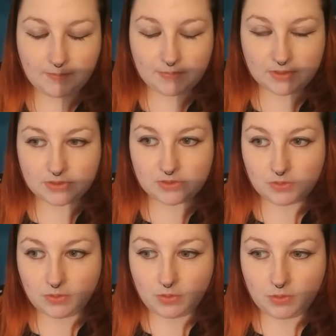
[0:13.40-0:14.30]

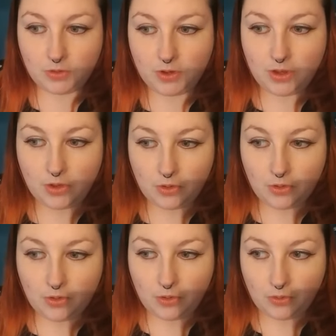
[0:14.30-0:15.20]
So
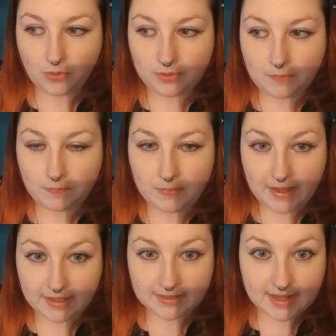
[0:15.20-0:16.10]
the
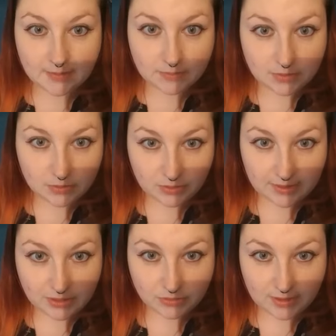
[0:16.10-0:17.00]
best time to do
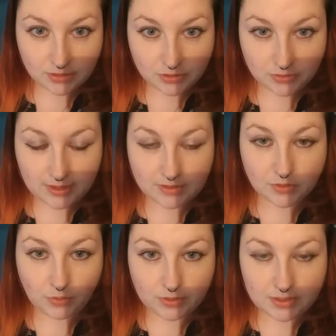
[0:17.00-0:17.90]
this ritual is
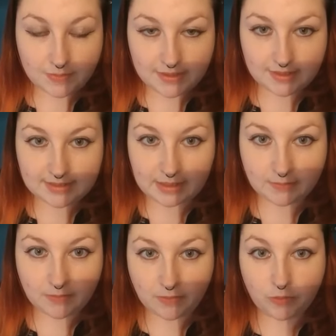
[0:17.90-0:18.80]
going to be at the time
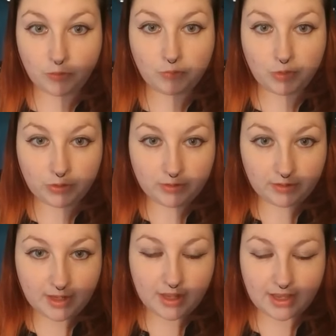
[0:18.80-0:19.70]
of a full moon,
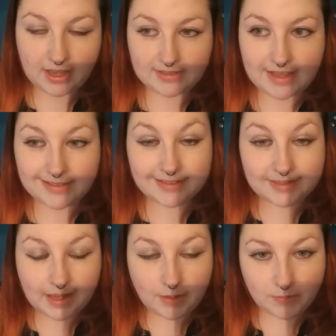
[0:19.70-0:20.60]
as that's the
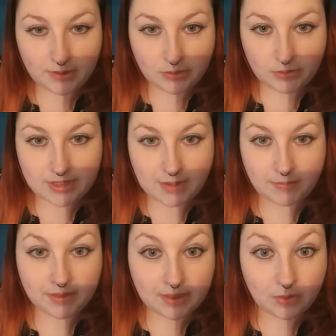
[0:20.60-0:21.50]
time that you're
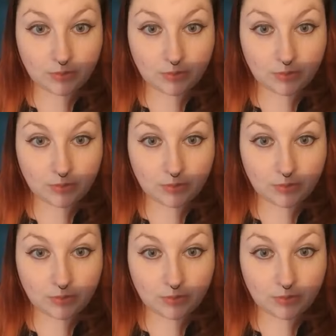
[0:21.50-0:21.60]
typically